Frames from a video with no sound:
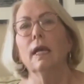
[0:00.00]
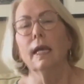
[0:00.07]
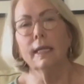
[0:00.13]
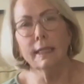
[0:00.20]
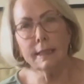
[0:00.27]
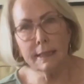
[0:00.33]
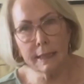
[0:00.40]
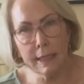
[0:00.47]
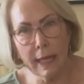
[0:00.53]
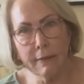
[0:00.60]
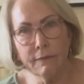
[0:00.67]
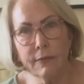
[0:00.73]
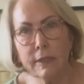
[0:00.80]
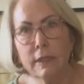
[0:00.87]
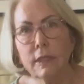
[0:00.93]
and it did have
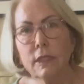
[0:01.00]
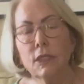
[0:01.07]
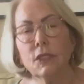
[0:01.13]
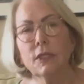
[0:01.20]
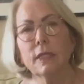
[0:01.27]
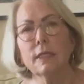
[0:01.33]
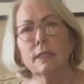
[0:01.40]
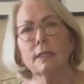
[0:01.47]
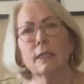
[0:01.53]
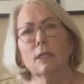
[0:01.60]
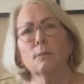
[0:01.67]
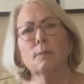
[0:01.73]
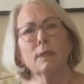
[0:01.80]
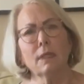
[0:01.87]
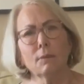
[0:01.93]
vintage things
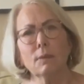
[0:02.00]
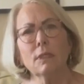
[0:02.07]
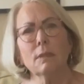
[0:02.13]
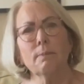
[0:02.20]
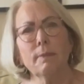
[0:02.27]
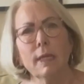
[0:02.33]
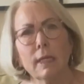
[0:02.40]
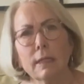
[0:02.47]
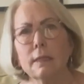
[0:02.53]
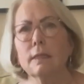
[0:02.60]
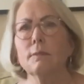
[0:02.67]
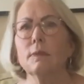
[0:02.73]
there, but there was a mix.